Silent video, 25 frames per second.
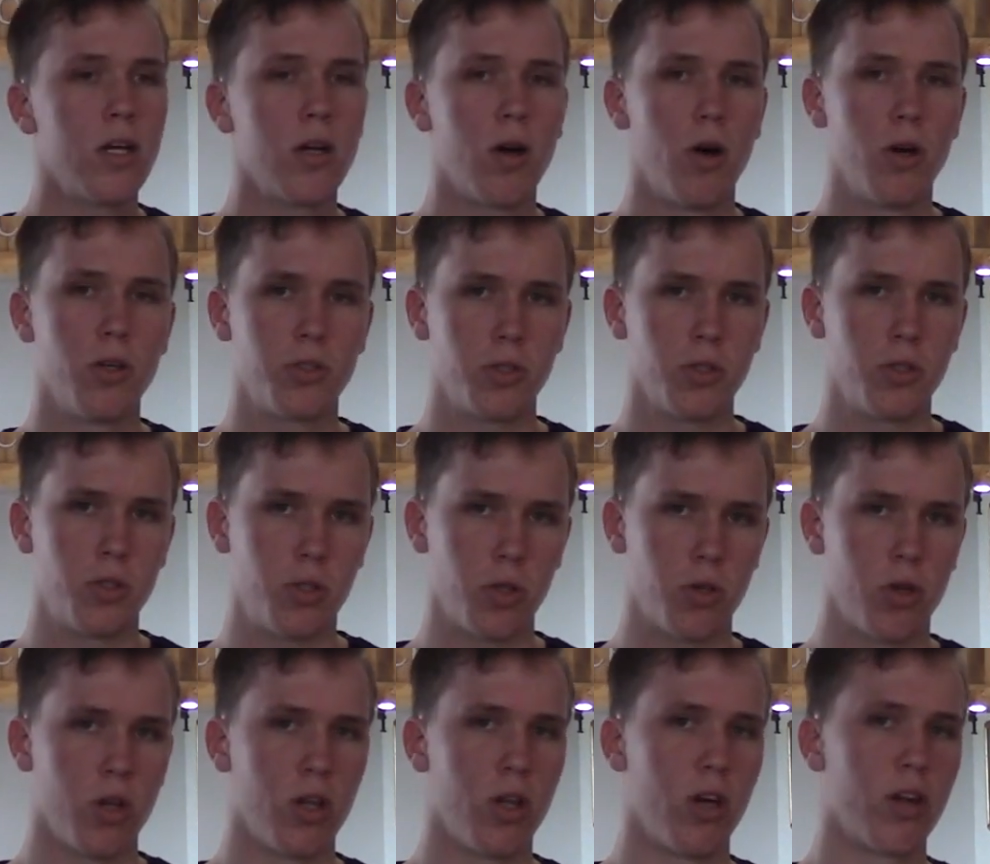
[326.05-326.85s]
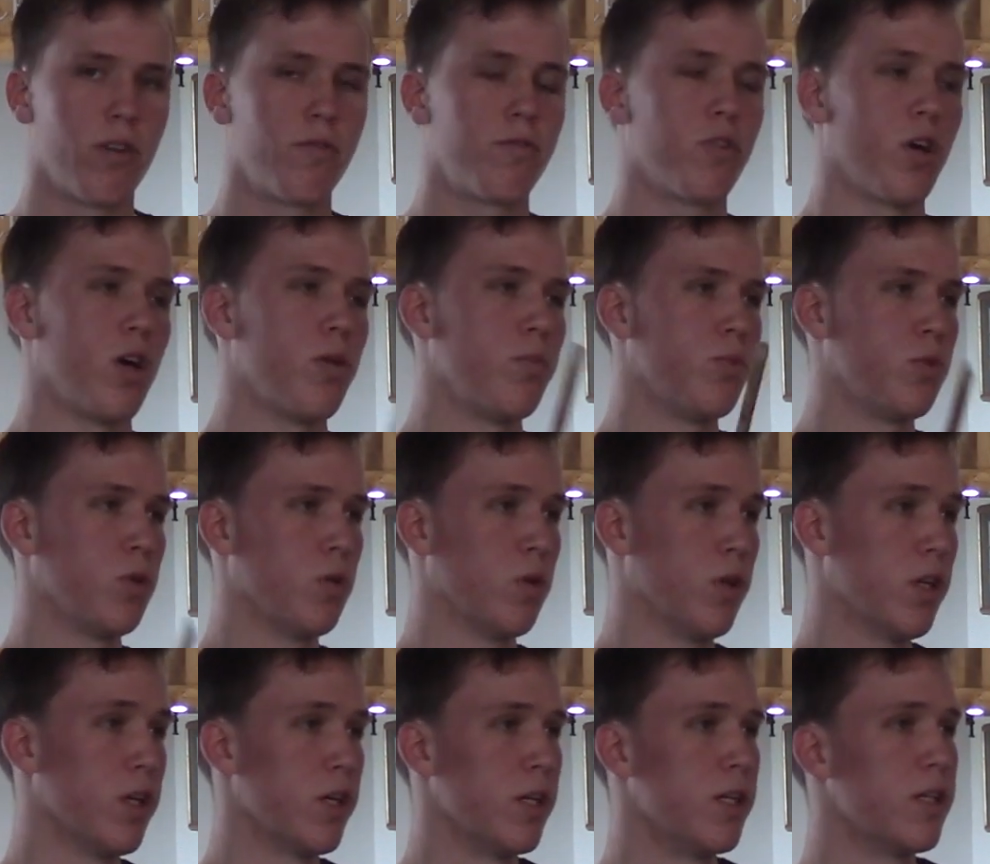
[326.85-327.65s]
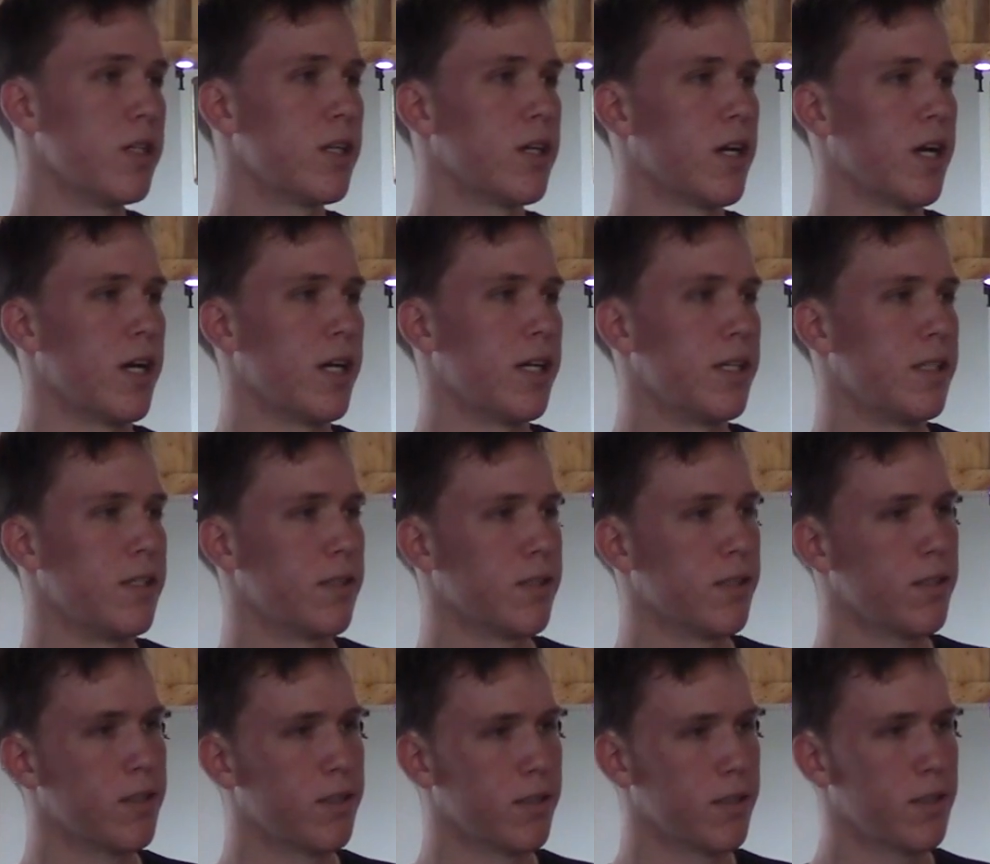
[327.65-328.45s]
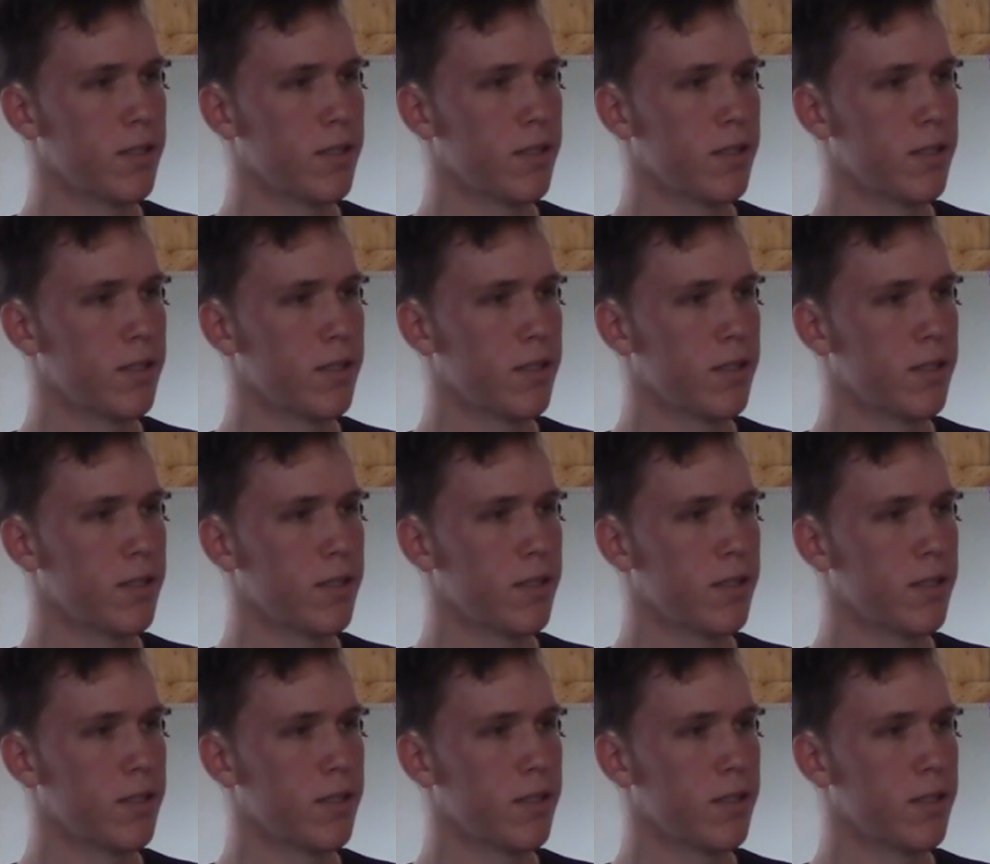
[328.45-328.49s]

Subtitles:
also took a lot of time to learn. And